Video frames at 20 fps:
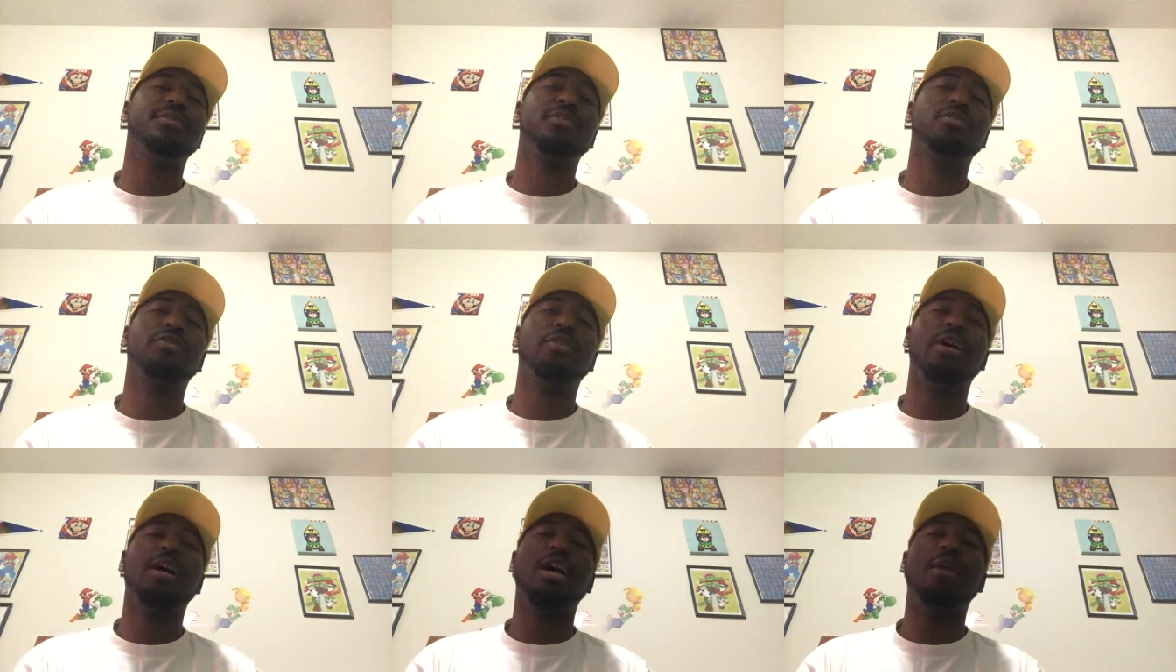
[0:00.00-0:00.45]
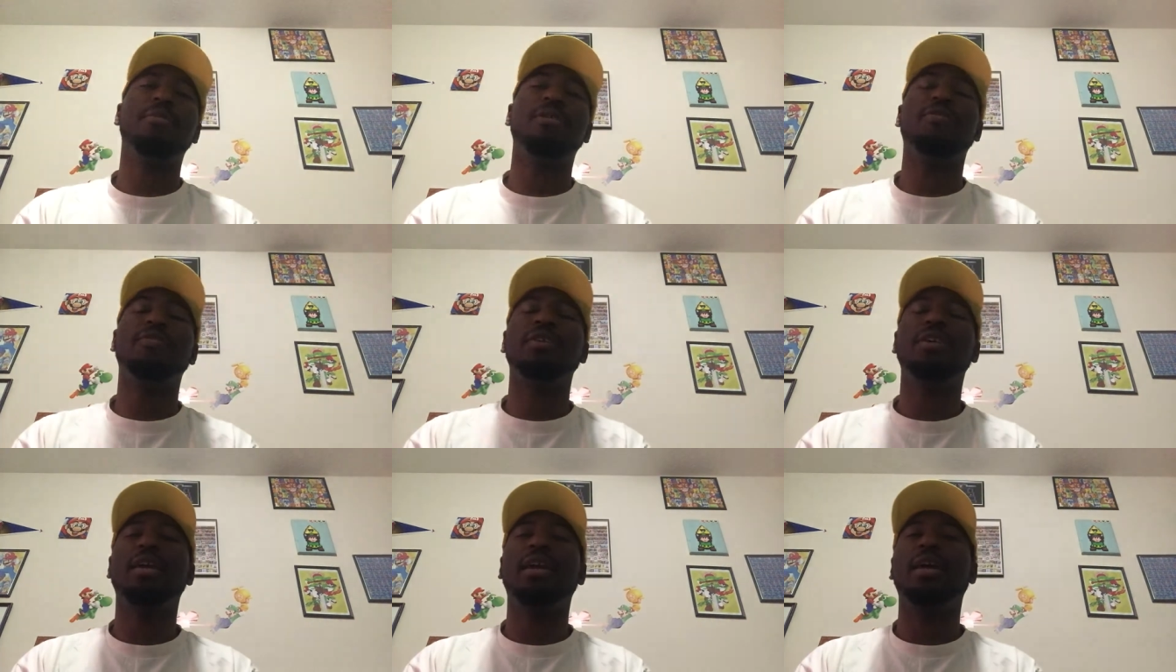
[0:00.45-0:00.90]
subscribe
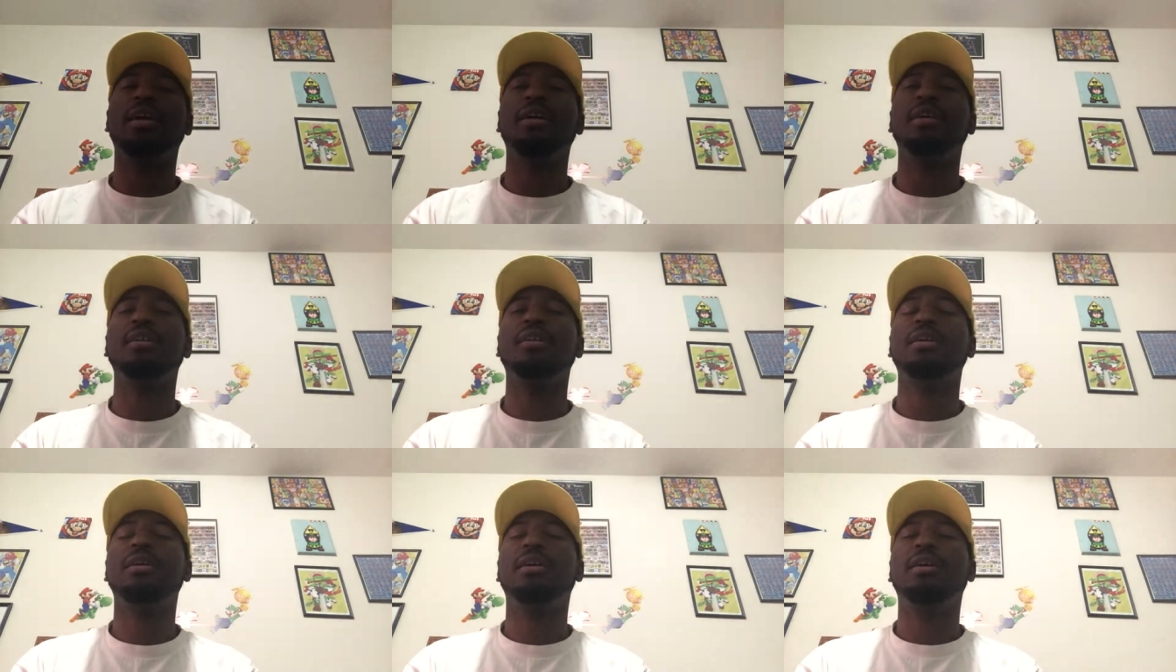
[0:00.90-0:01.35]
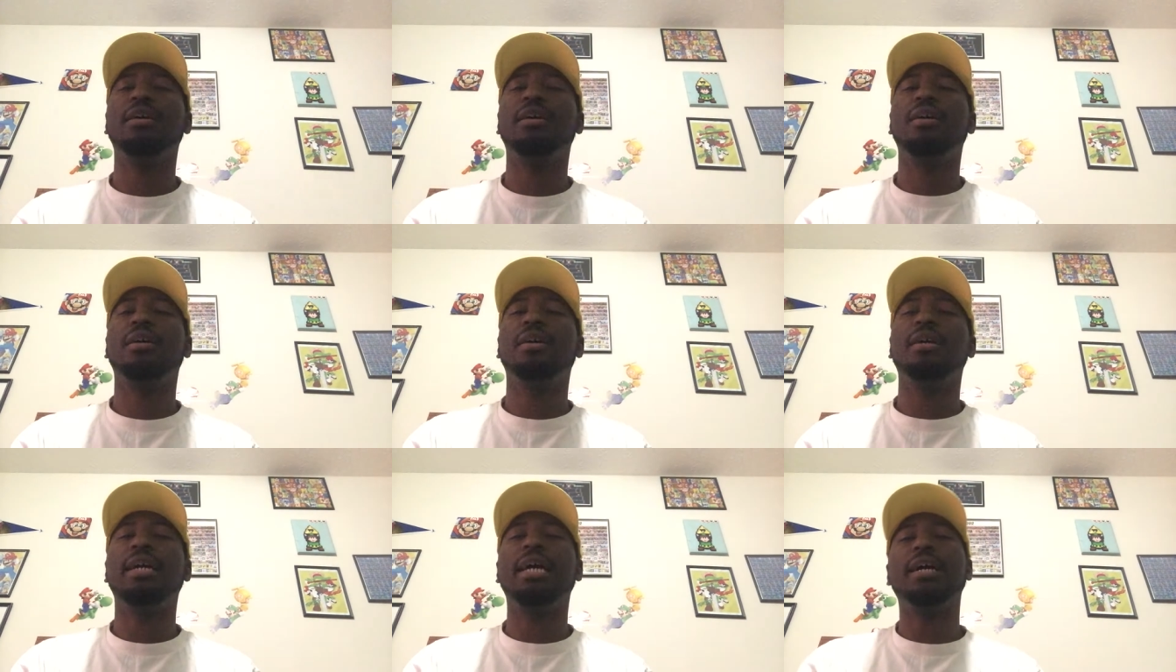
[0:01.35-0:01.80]
if you can.
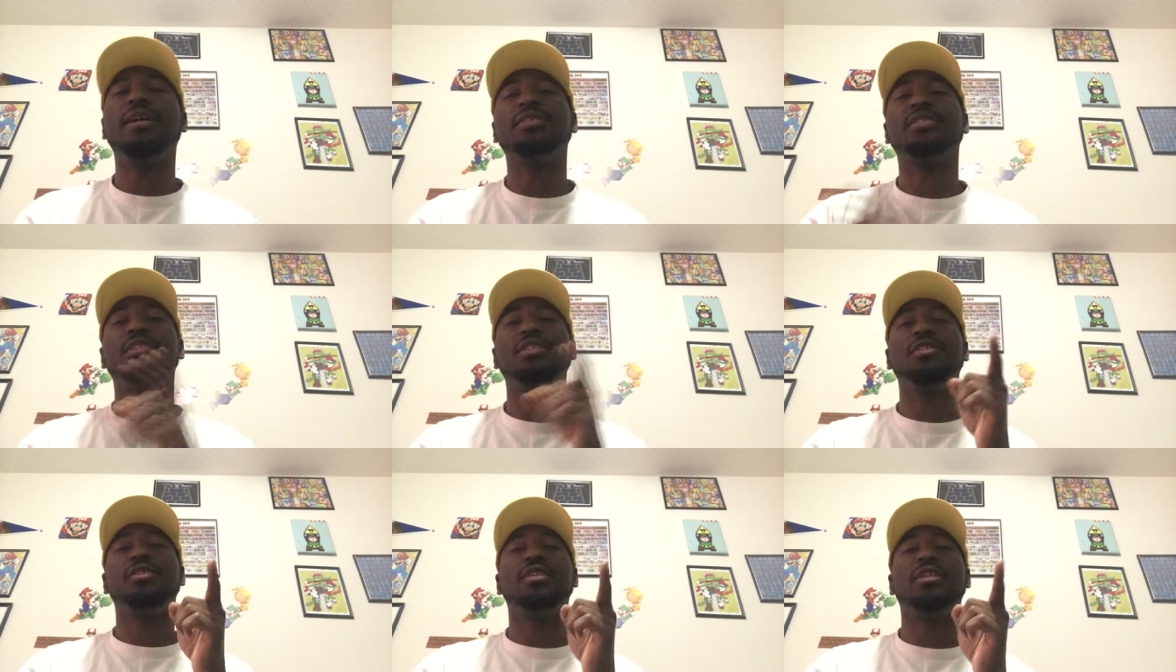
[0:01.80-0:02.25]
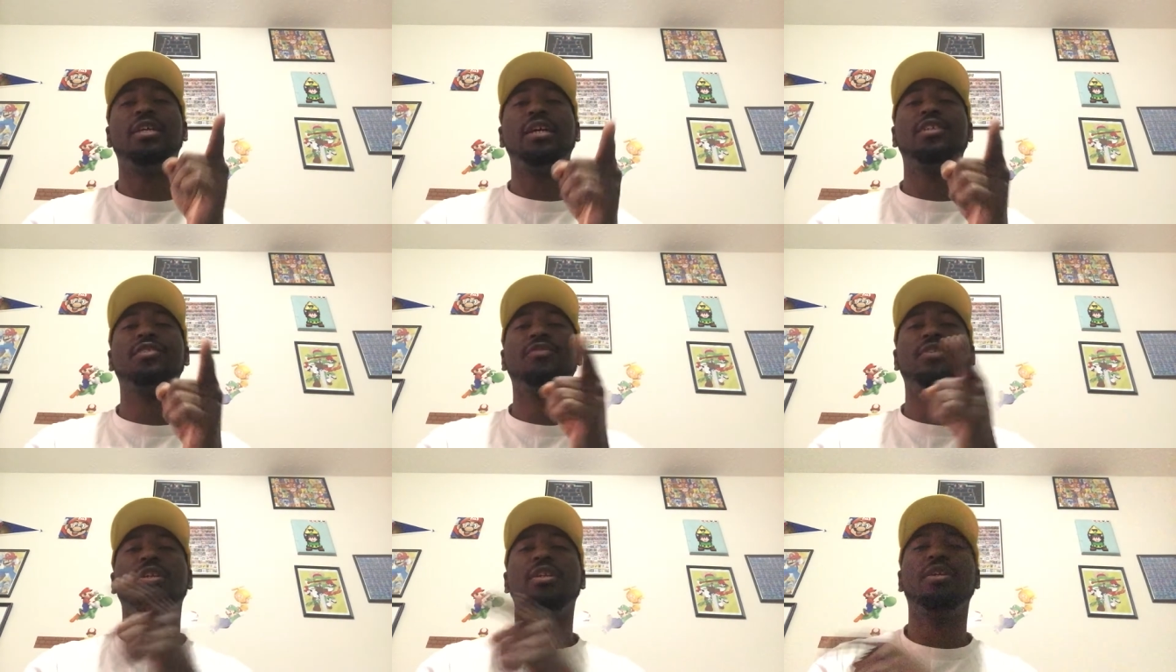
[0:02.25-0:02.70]
I'll see you in the
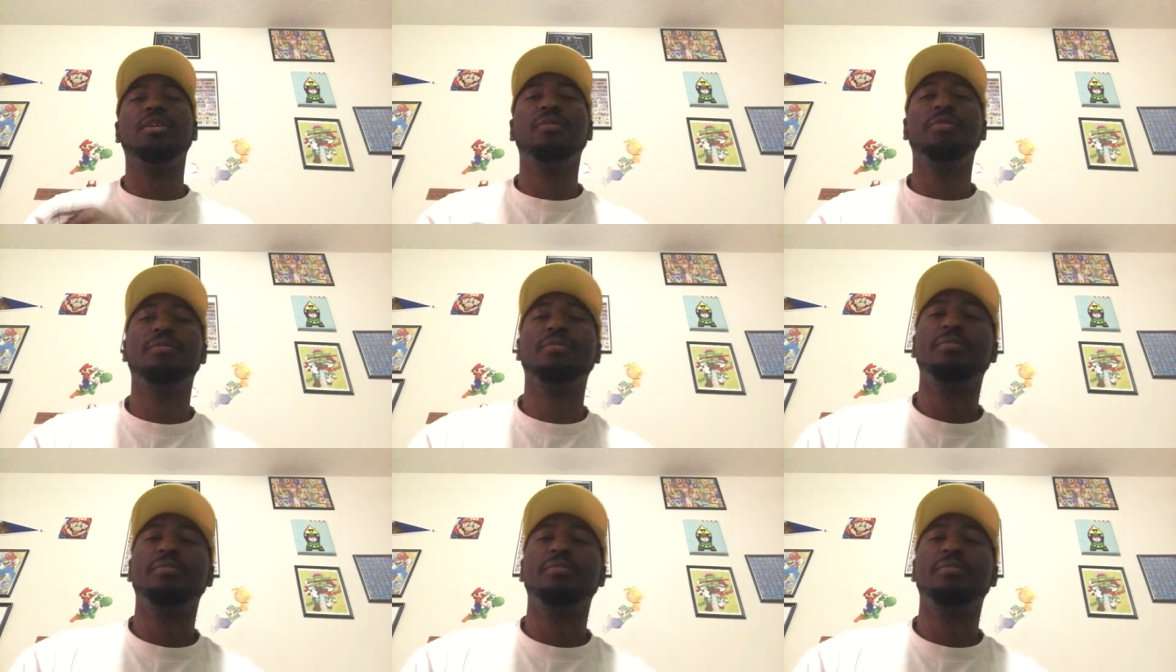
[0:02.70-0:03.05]
next video.